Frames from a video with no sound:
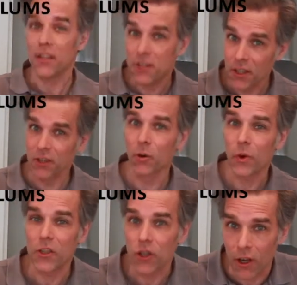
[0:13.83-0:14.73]
It's in the
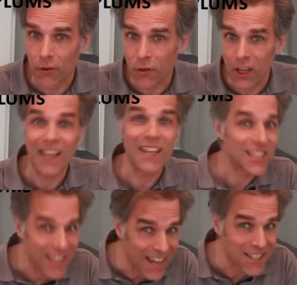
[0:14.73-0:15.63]
region of
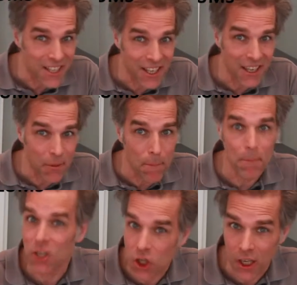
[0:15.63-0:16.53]
East Lansing,
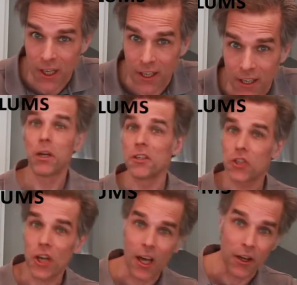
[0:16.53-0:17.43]
Michigan. Please
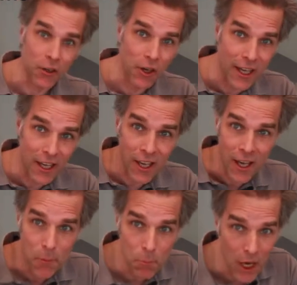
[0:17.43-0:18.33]
check on the link
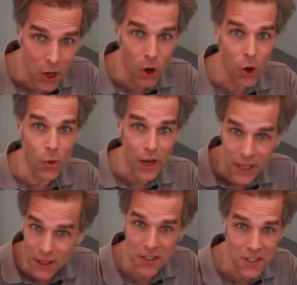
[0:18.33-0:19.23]
below
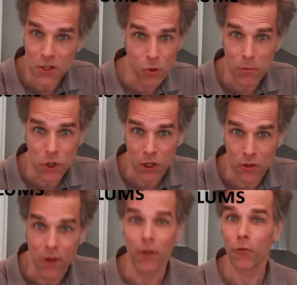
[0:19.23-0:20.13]
in the
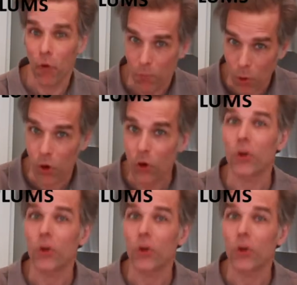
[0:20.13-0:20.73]
description for more